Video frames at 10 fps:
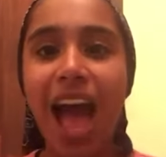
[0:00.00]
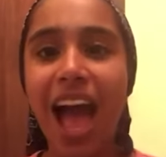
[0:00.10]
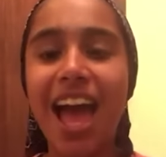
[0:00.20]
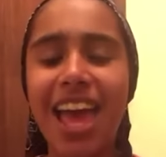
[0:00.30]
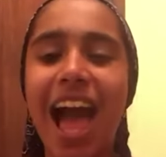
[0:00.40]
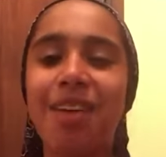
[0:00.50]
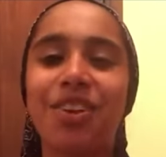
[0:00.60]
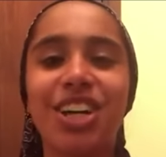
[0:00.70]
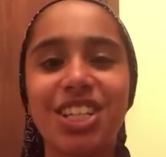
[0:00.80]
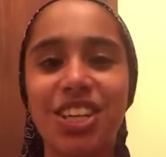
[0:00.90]
Hi,
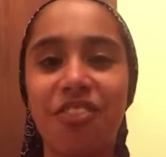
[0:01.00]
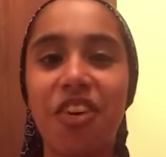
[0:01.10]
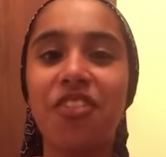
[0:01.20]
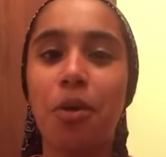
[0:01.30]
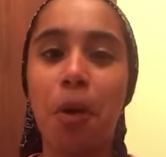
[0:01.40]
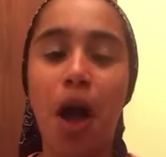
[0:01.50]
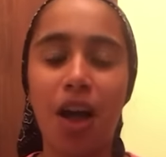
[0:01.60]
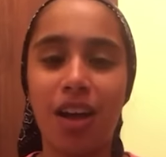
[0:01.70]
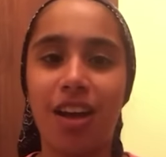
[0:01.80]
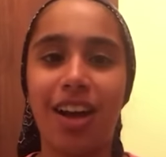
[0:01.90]
I'm Cora Sipper from
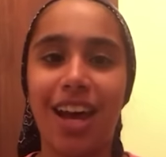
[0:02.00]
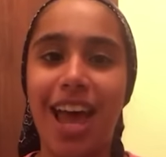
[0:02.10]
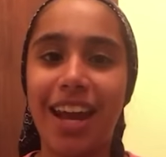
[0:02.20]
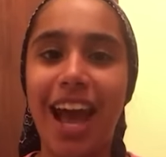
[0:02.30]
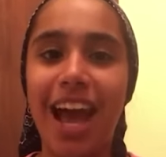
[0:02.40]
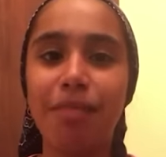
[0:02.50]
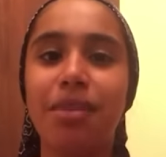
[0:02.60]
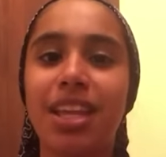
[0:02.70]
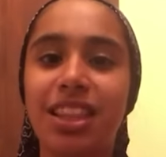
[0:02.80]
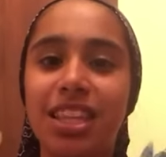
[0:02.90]
Hong Kong, and I
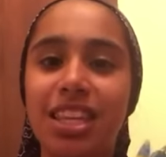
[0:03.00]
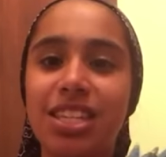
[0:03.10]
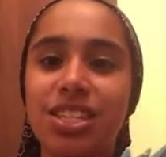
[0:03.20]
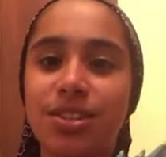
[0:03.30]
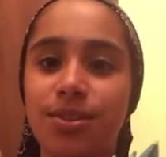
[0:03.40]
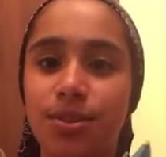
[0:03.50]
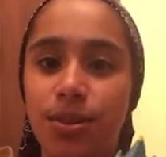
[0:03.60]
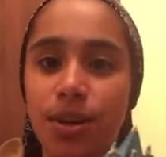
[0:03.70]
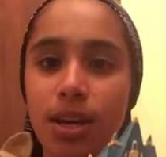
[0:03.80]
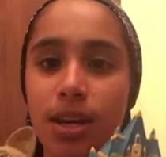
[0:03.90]
made these two
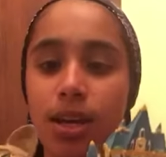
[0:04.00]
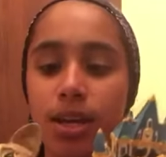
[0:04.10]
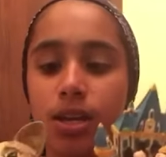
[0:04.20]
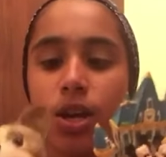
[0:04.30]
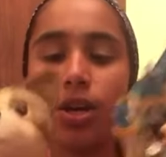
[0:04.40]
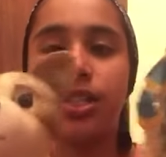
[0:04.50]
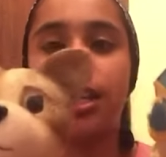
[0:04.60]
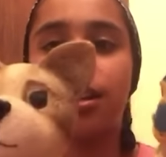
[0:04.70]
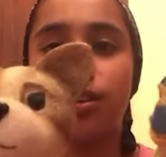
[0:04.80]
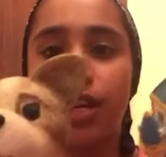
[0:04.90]

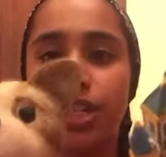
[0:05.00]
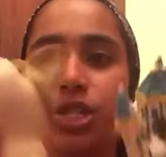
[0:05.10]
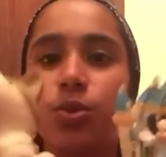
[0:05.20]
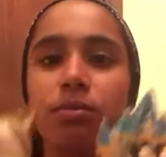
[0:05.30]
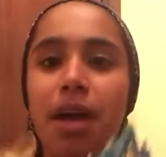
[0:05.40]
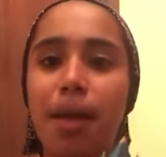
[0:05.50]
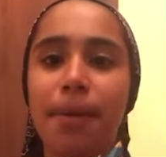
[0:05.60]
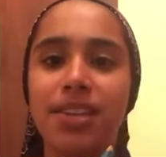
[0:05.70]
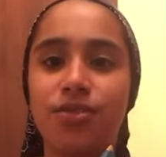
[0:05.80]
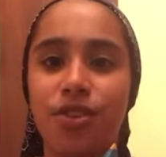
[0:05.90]
decorations with my best